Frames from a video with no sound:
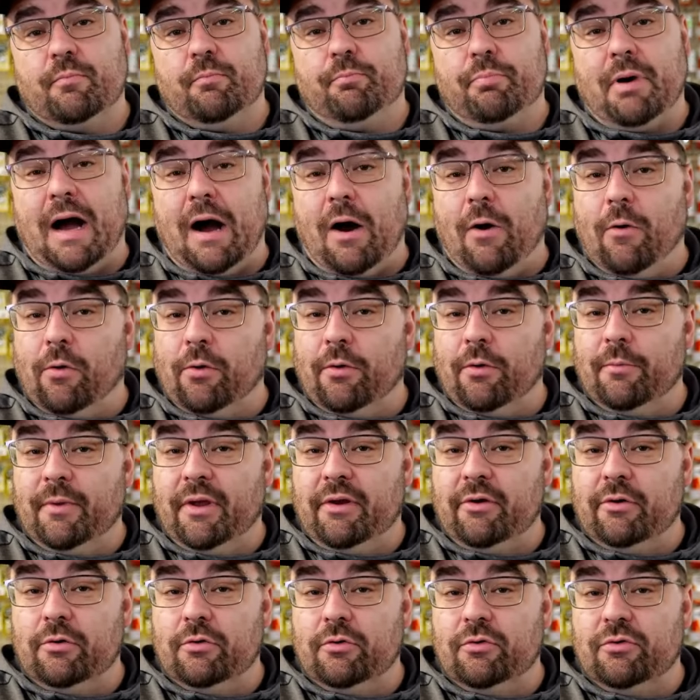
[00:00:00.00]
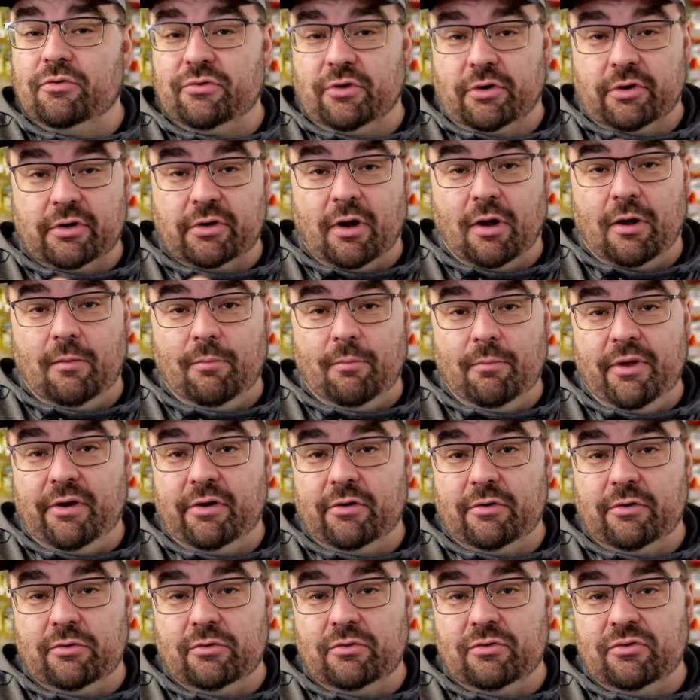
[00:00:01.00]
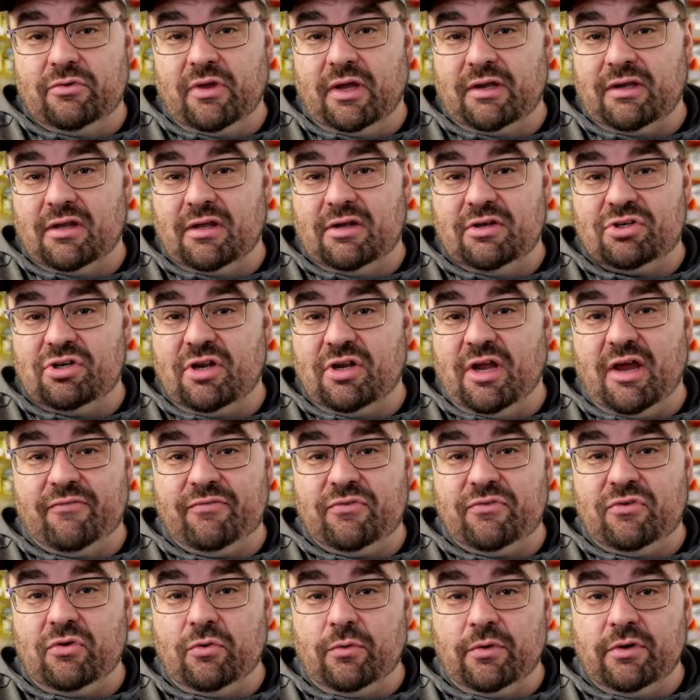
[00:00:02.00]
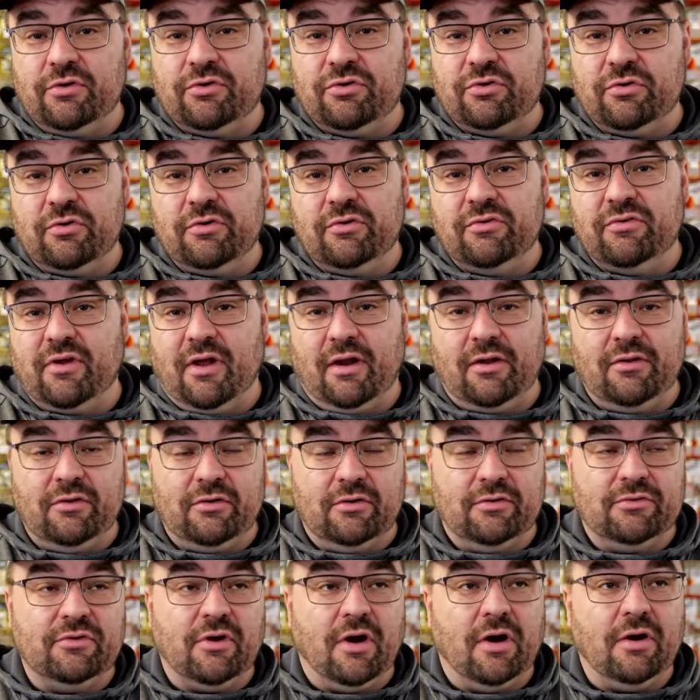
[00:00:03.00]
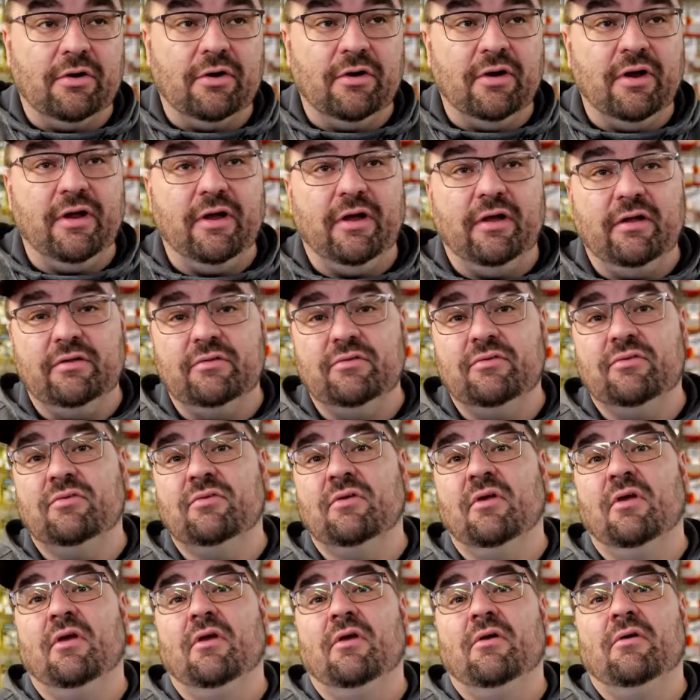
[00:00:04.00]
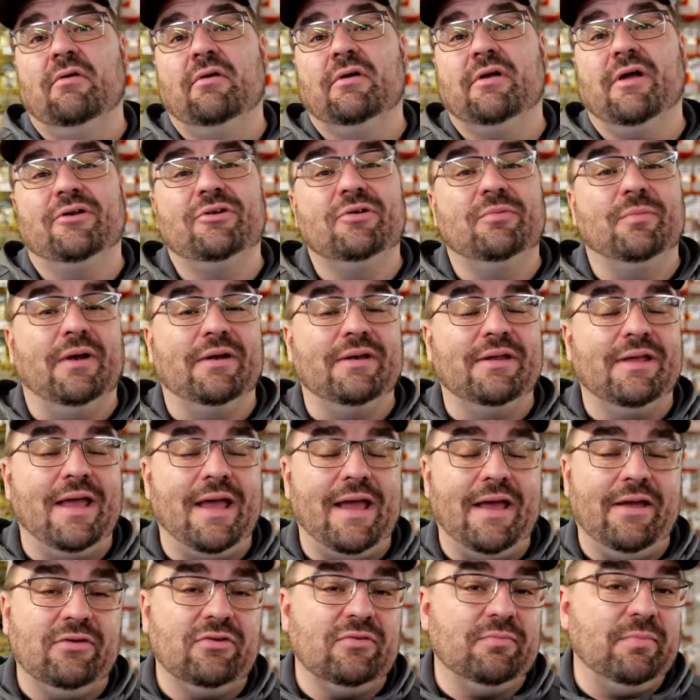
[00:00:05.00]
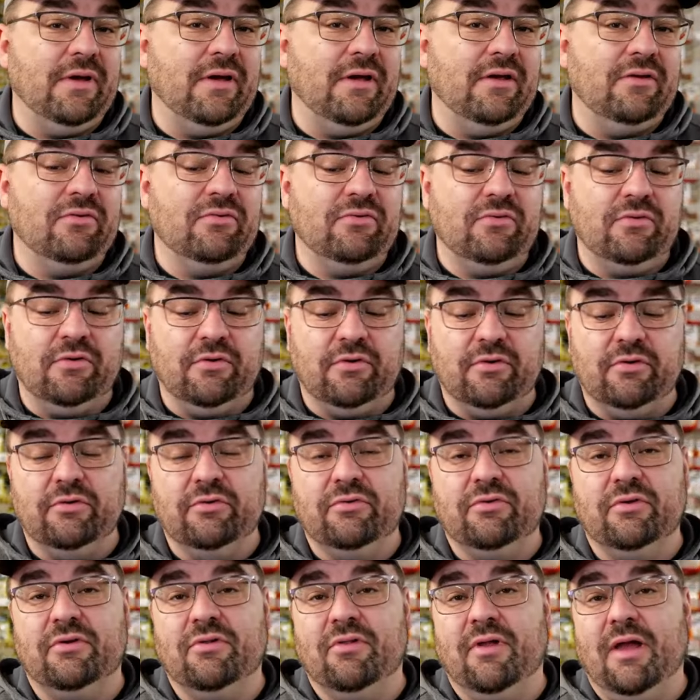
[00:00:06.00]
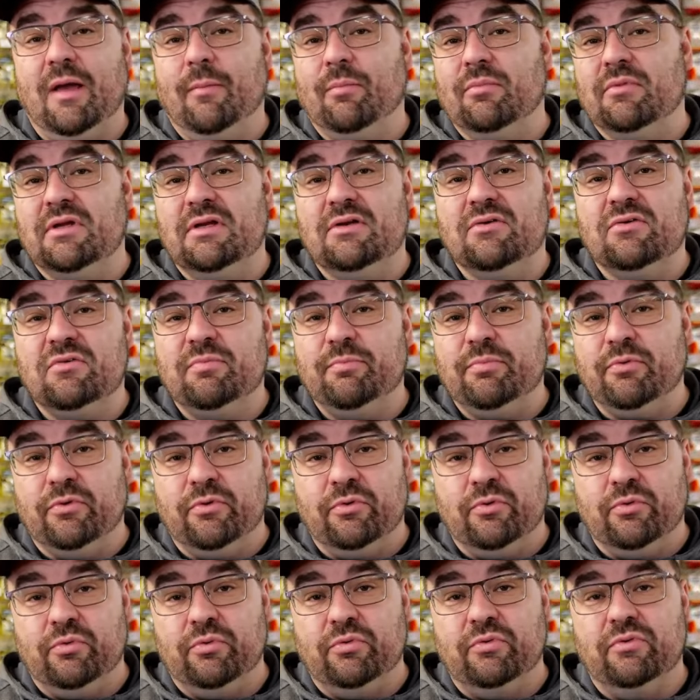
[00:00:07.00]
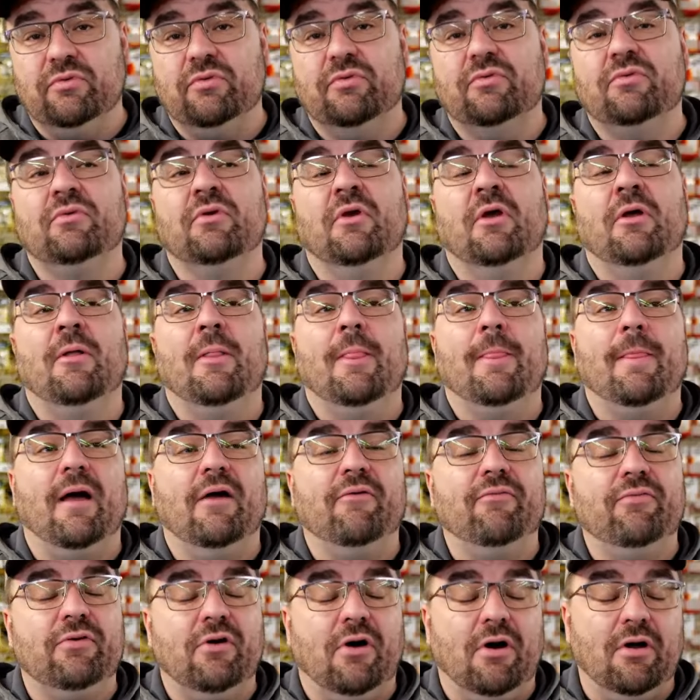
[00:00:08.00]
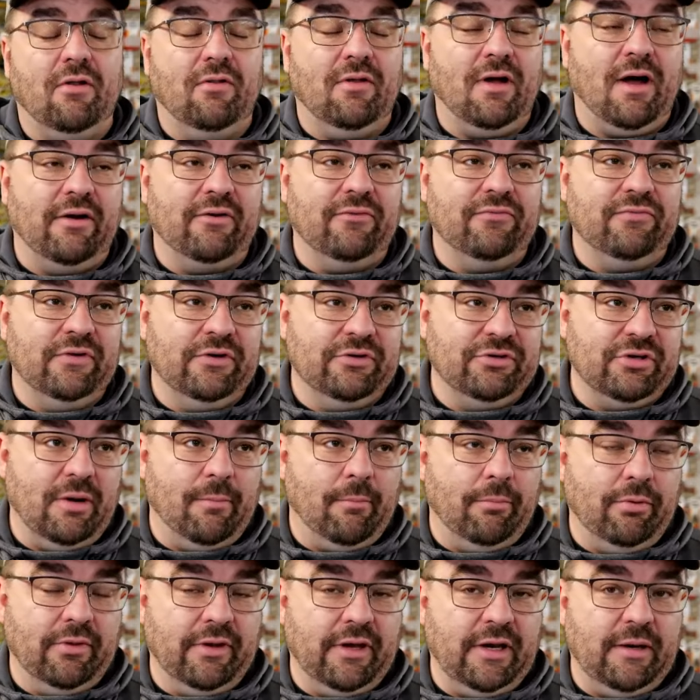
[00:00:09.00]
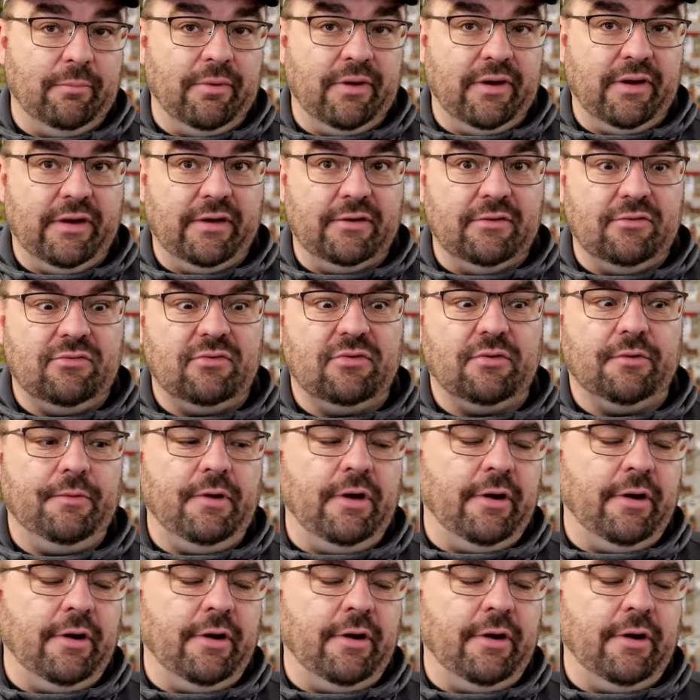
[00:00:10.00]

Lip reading: power minnows or gulp minnows, like 1.5 2 inches on little darter heads. Catch them on Castmasters, the clam leech spoons. I've caught a lot of fish on blade baits,